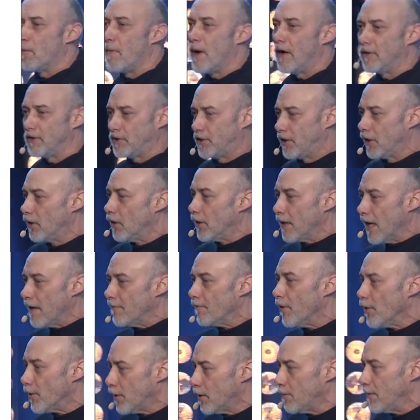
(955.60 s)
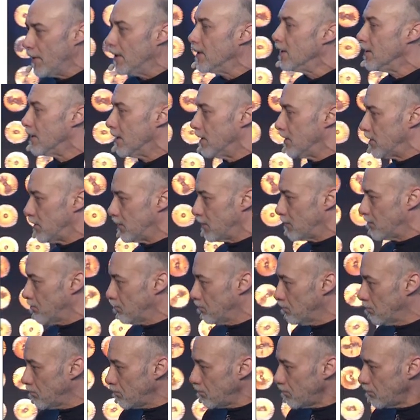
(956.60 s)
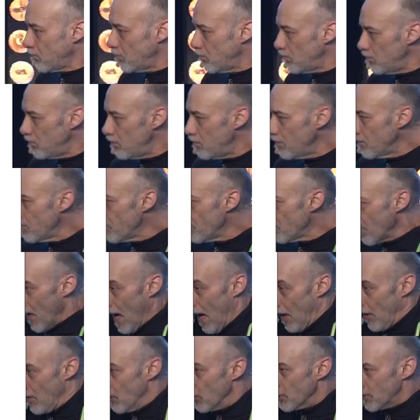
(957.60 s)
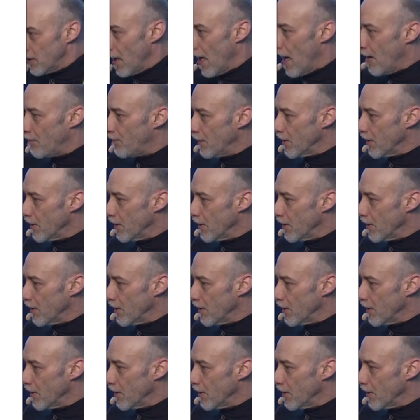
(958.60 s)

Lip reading: zero-day vulnerabilities. How those happen?